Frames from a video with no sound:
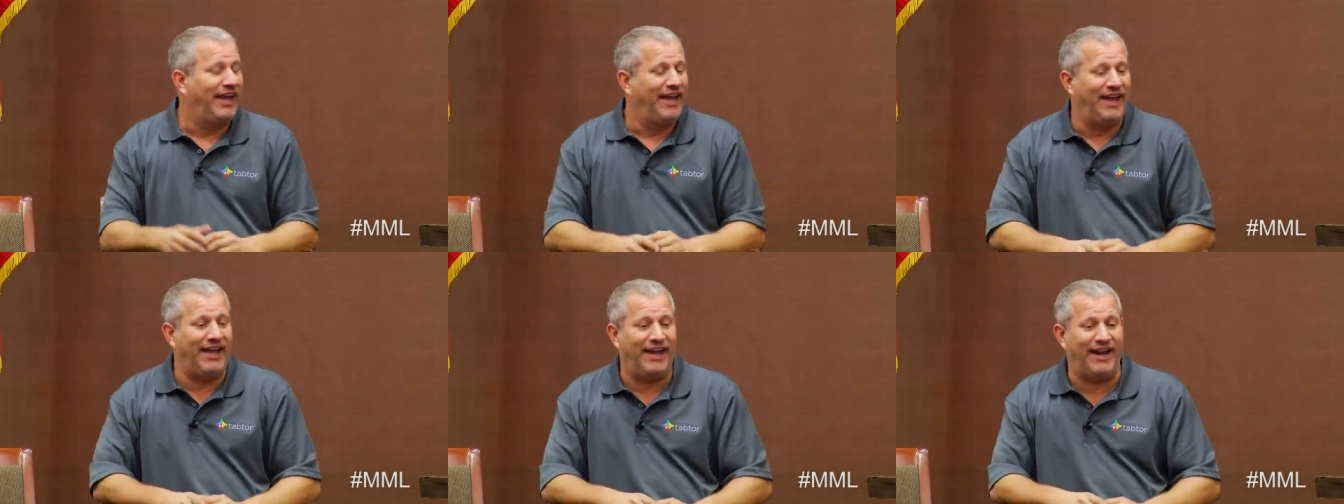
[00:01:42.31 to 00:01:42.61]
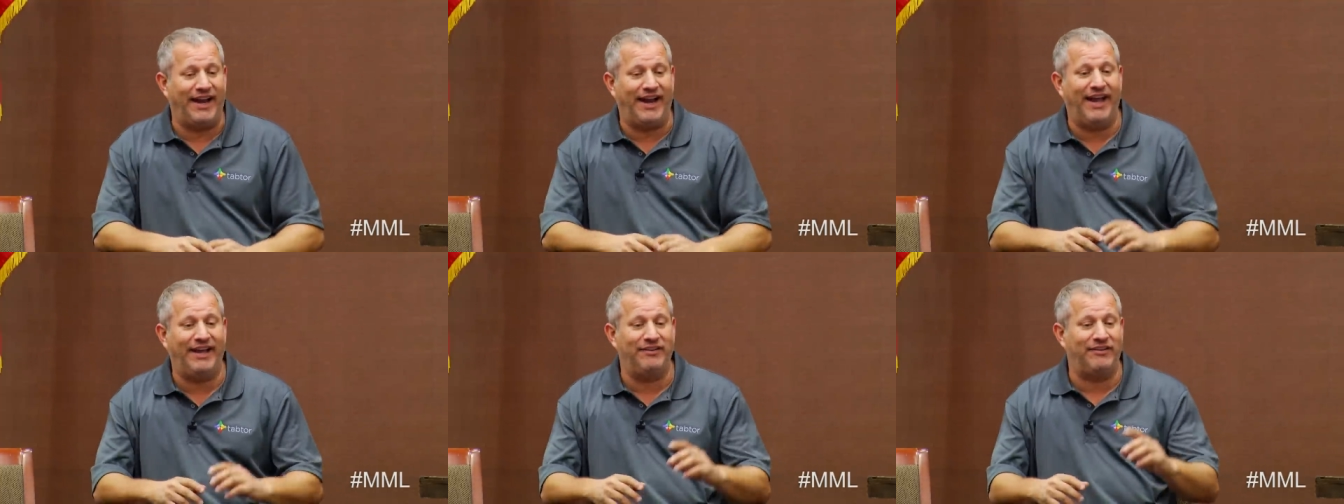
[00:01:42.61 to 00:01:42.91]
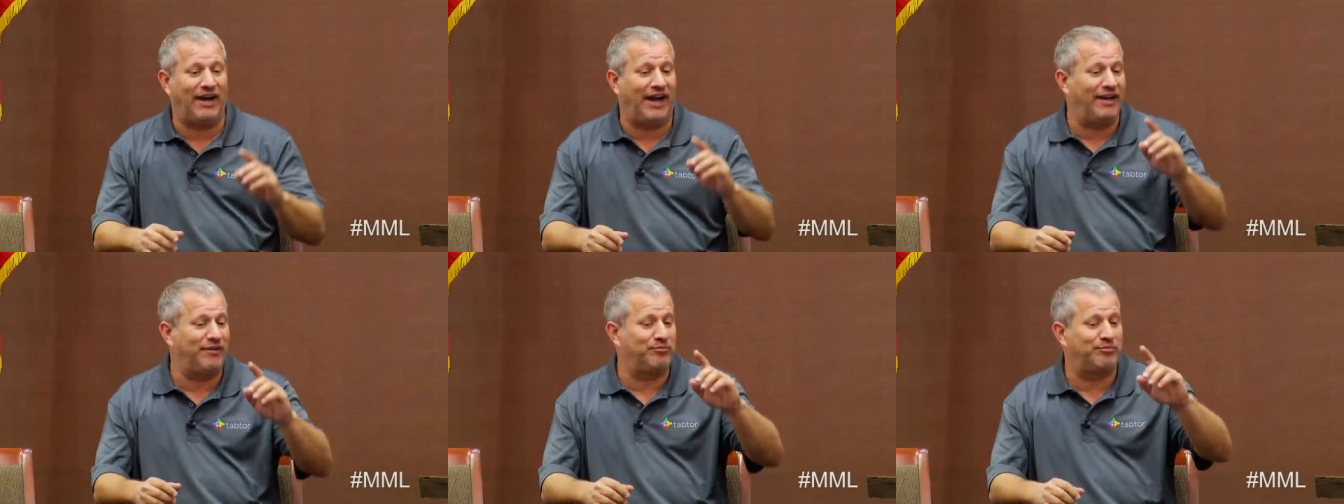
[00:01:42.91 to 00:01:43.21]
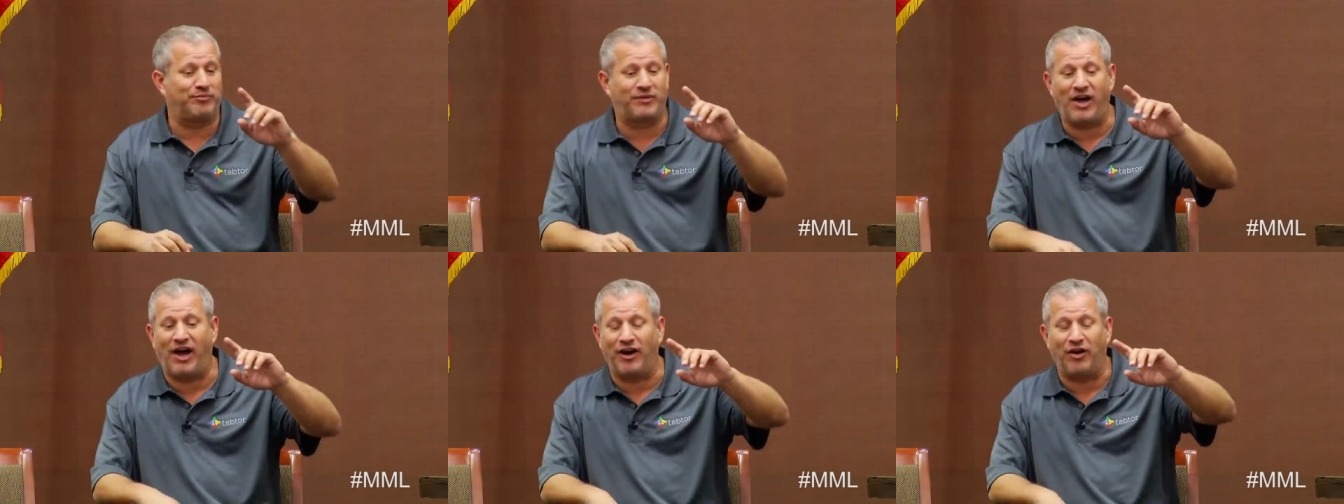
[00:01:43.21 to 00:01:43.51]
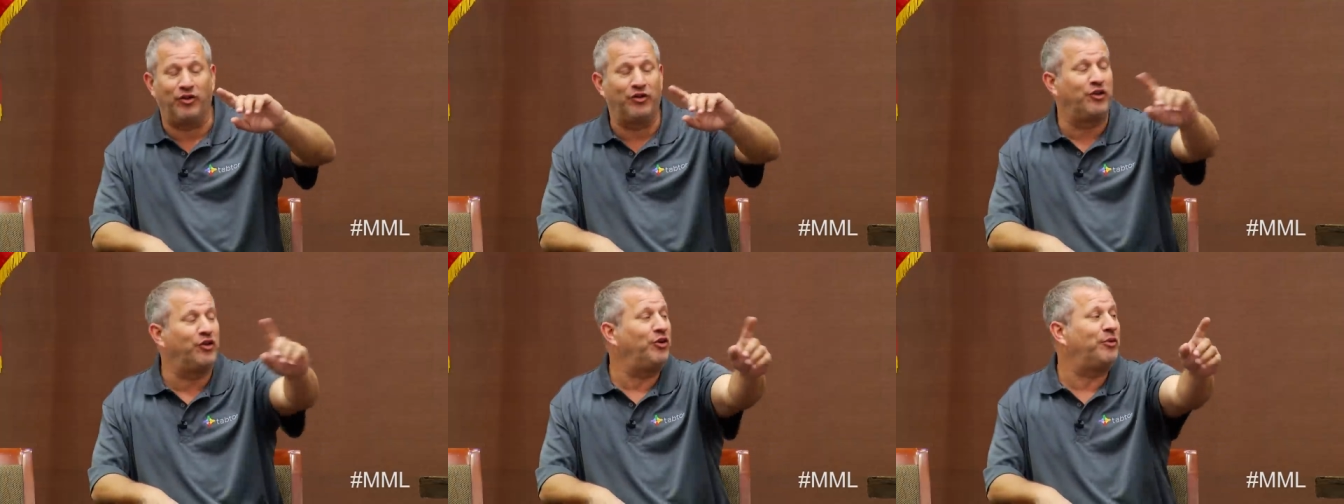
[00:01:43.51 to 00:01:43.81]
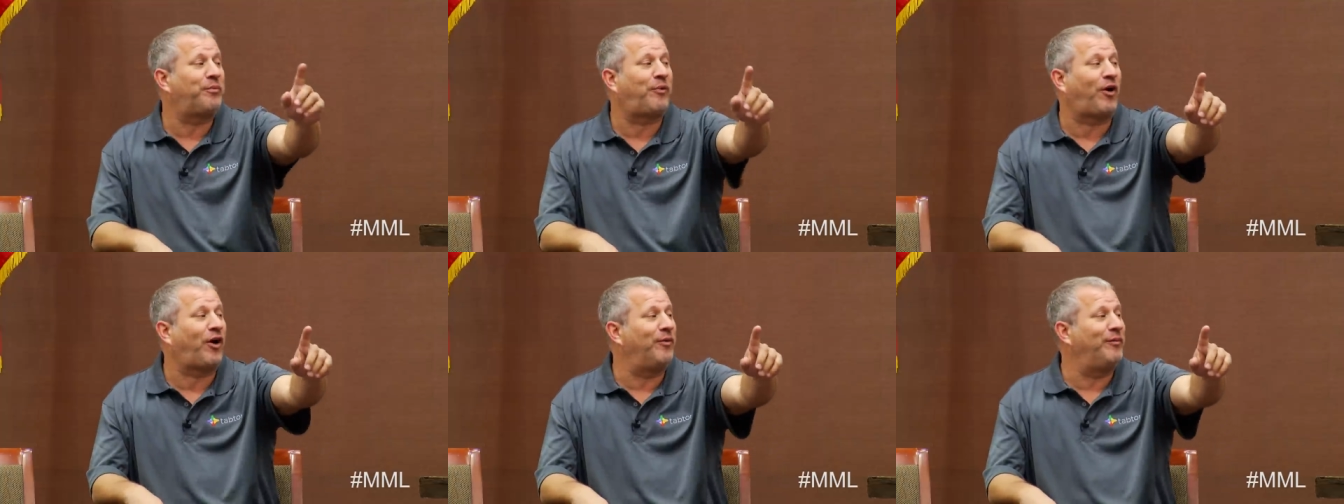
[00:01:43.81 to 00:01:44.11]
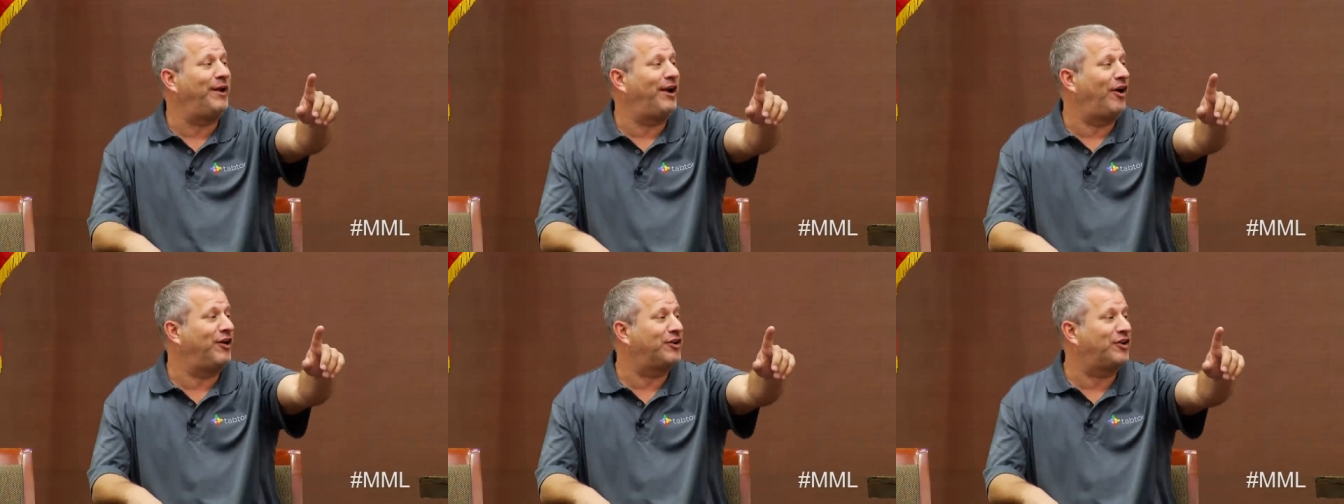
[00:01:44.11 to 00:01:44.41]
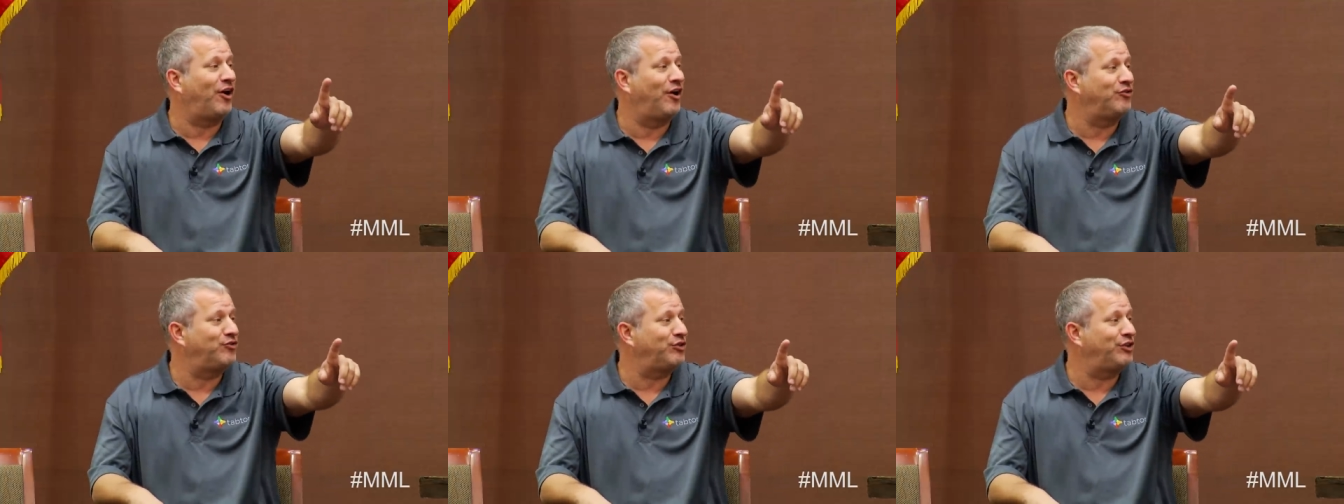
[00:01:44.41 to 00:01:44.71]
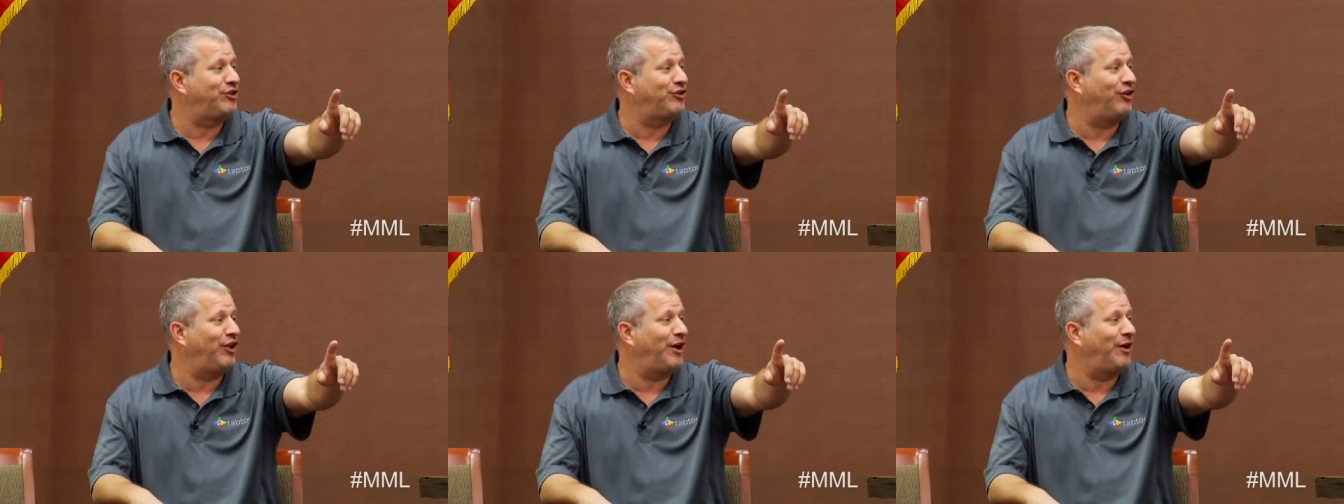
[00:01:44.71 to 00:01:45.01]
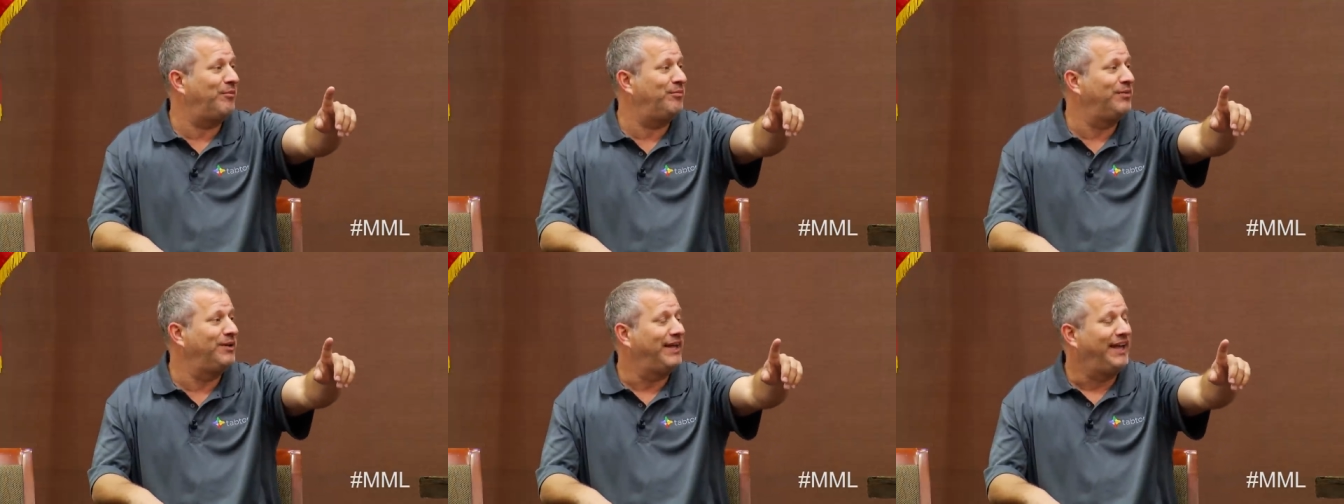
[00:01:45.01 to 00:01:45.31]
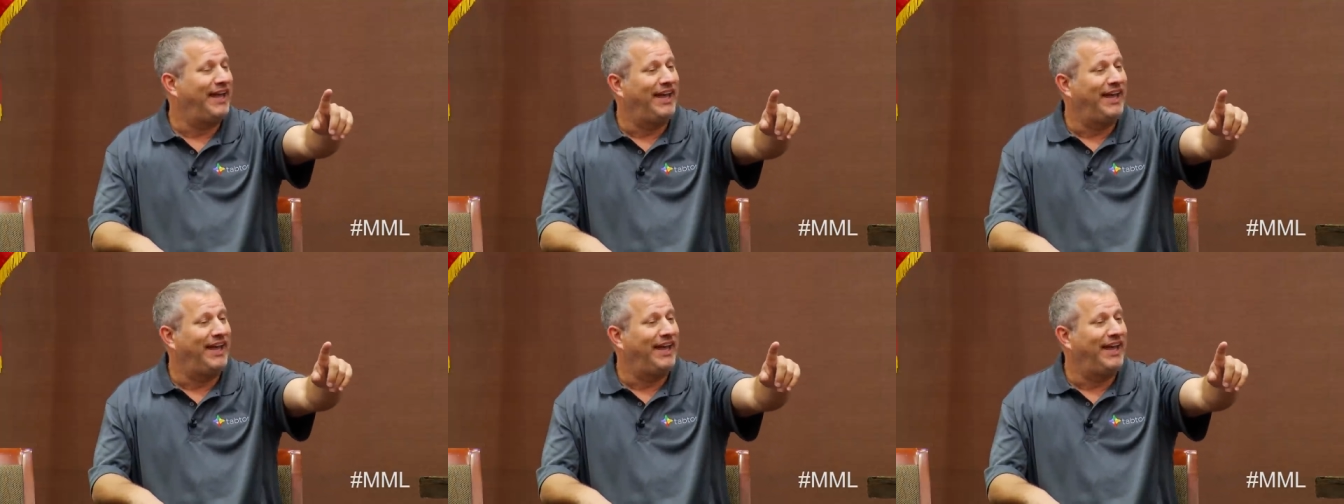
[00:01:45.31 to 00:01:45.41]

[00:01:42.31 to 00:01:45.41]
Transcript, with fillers: and I got a little apartment on Country Club,